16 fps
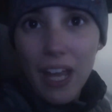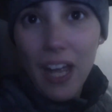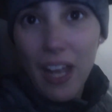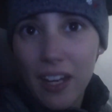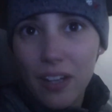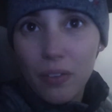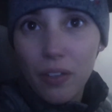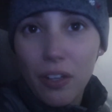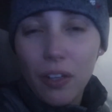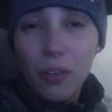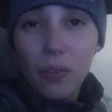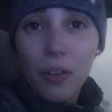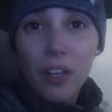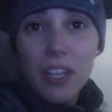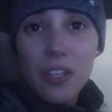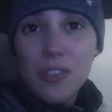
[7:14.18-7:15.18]
I don't
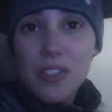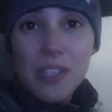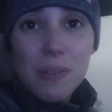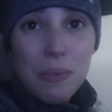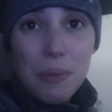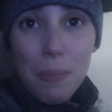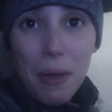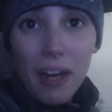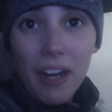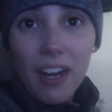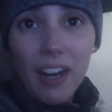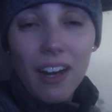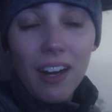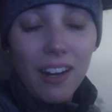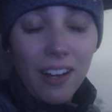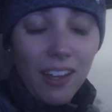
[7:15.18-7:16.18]
know. Can you see me
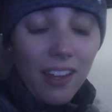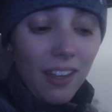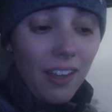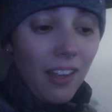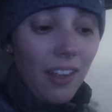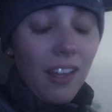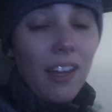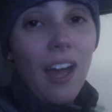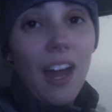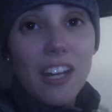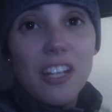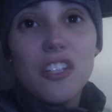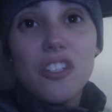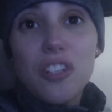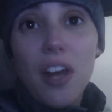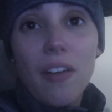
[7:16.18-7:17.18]
better? I need
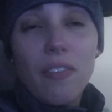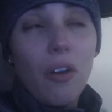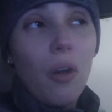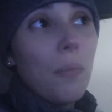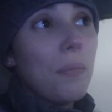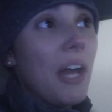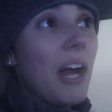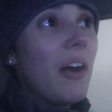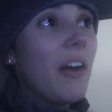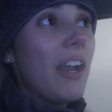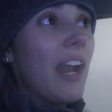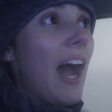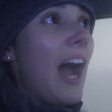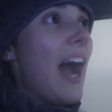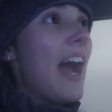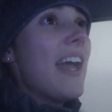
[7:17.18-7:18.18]
to drive home now and
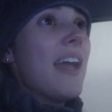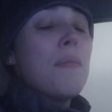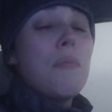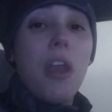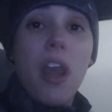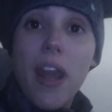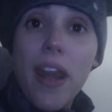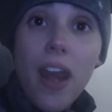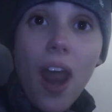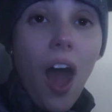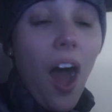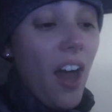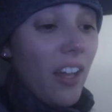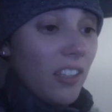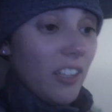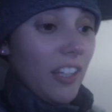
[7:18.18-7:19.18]
I am
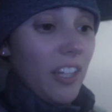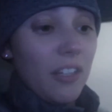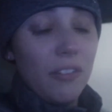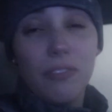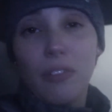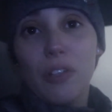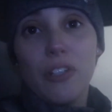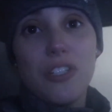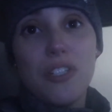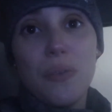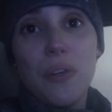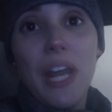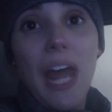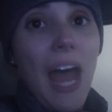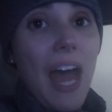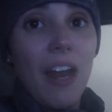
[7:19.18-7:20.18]
not looking forward to
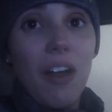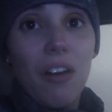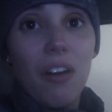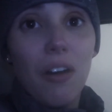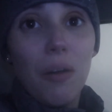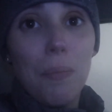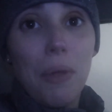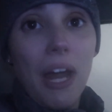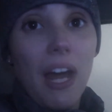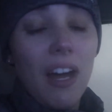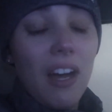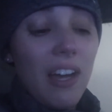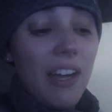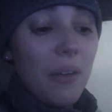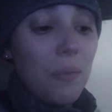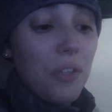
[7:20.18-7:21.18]
it at all, but
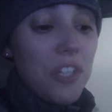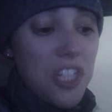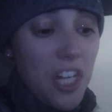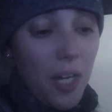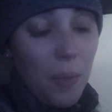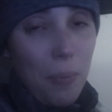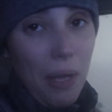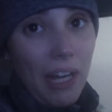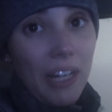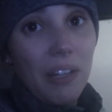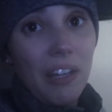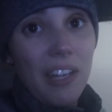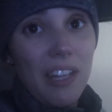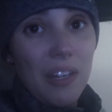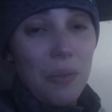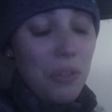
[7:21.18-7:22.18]
I will check back
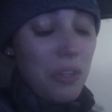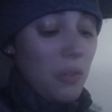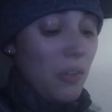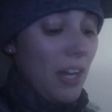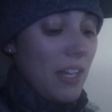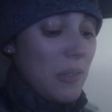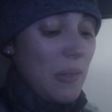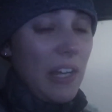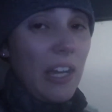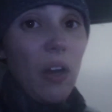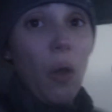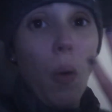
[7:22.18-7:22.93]
in with you guys when I get